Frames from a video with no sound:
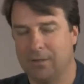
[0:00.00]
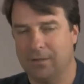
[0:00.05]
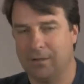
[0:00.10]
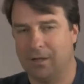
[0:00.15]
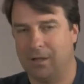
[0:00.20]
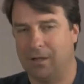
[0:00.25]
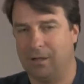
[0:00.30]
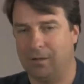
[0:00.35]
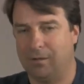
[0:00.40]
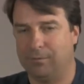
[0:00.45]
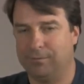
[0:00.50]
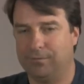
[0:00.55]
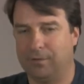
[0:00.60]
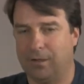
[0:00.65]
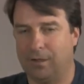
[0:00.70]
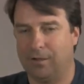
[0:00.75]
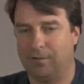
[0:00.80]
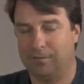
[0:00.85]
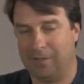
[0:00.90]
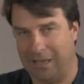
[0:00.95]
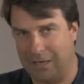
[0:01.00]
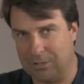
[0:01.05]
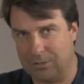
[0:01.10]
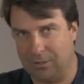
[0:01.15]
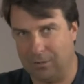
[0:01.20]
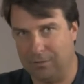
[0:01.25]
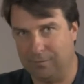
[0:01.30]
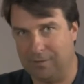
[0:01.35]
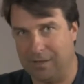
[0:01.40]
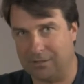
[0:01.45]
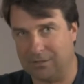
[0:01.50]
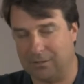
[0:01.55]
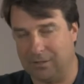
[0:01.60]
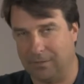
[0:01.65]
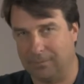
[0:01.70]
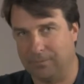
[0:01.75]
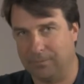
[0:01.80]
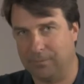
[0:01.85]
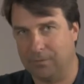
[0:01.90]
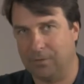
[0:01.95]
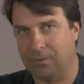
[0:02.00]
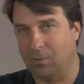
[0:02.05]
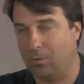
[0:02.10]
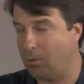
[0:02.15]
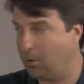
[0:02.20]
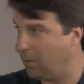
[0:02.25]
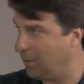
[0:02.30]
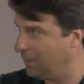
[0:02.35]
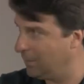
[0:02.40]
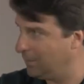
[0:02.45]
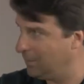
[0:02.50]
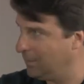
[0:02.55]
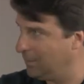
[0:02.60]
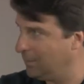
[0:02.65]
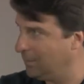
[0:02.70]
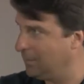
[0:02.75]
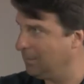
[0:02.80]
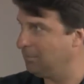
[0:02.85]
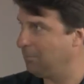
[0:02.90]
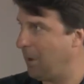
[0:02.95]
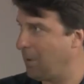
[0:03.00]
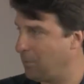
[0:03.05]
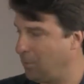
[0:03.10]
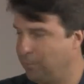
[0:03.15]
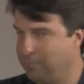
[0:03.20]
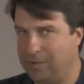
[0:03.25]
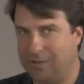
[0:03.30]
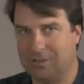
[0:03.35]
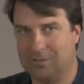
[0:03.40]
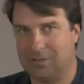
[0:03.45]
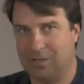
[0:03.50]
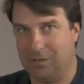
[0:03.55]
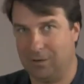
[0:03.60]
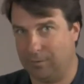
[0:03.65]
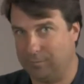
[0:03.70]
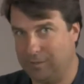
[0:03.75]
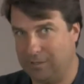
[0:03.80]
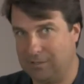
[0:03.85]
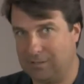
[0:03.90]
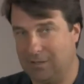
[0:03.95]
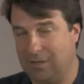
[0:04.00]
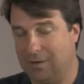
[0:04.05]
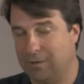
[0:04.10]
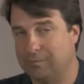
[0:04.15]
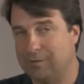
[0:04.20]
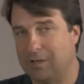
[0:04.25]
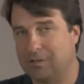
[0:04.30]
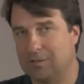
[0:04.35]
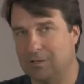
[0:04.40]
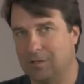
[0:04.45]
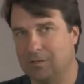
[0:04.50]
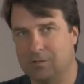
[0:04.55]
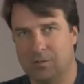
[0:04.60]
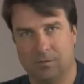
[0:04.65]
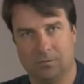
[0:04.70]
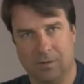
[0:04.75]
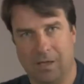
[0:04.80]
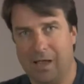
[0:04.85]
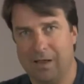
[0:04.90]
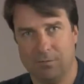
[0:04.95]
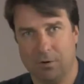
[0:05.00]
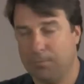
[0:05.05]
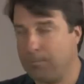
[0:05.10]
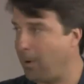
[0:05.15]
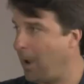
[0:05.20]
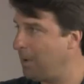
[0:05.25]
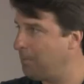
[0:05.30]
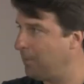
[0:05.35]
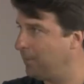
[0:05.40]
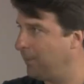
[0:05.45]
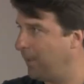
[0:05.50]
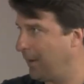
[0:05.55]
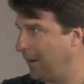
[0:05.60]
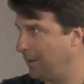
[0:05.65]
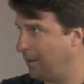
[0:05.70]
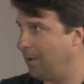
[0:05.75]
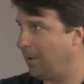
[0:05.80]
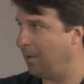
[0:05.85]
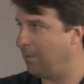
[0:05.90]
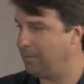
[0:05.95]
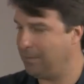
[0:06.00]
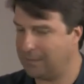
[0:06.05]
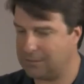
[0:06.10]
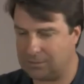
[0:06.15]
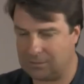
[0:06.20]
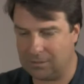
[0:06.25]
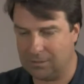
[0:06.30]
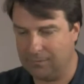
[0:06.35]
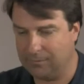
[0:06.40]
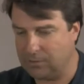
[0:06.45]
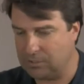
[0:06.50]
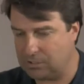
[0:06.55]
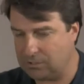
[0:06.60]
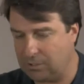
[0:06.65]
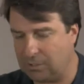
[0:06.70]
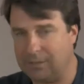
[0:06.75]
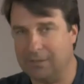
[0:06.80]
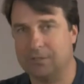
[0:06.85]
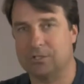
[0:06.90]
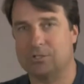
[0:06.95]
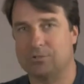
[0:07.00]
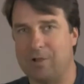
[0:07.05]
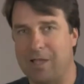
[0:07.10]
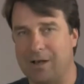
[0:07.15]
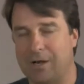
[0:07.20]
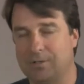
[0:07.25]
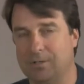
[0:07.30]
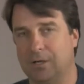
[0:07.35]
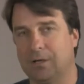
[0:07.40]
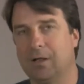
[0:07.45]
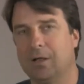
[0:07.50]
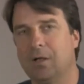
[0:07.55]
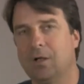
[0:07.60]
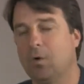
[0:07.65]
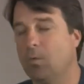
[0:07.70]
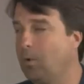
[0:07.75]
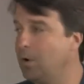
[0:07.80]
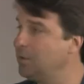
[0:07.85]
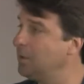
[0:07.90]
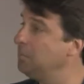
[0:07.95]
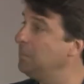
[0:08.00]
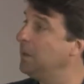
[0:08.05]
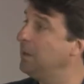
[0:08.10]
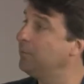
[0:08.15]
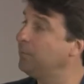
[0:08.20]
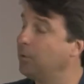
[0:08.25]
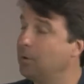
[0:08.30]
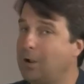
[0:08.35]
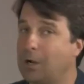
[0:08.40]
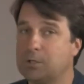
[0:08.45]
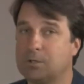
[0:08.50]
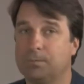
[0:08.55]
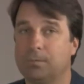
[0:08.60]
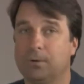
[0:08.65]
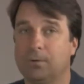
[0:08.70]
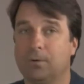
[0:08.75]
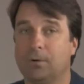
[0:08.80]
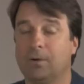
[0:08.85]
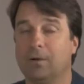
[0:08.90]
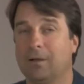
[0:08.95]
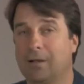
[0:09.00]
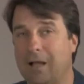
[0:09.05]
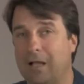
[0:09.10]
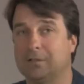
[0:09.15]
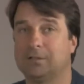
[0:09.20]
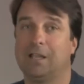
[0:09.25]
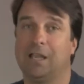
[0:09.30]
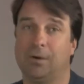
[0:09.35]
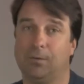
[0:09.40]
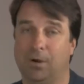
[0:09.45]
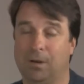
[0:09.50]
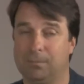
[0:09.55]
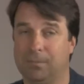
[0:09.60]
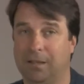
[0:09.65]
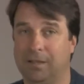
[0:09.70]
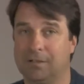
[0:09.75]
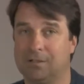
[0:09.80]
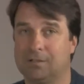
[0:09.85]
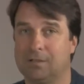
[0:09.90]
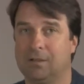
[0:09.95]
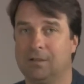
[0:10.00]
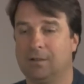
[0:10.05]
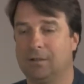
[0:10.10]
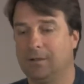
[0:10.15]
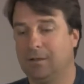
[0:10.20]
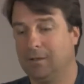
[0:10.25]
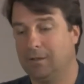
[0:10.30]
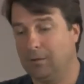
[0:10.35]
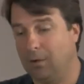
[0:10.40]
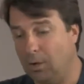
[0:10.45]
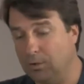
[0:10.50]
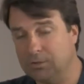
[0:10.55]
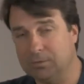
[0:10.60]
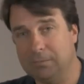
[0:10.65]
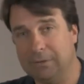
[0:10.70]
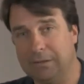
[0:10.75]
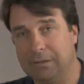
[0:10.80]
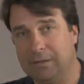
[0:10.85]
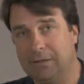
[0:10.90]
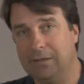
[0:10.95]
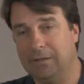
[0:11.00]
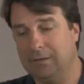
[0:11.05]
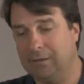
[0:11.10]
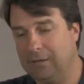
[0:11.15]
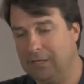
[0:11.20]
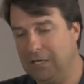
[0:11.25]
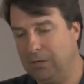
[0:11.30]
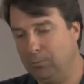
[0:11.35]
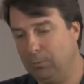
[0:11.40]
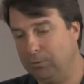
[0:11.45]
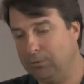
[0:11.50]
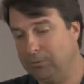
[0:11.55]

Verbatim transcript: of, of angel investing or micro VC or VC investing. So I have no problem with that at all. that's strictly a strategy. What does it mean for an entrepreneur? I'll tell you what it means. Ultimately, he will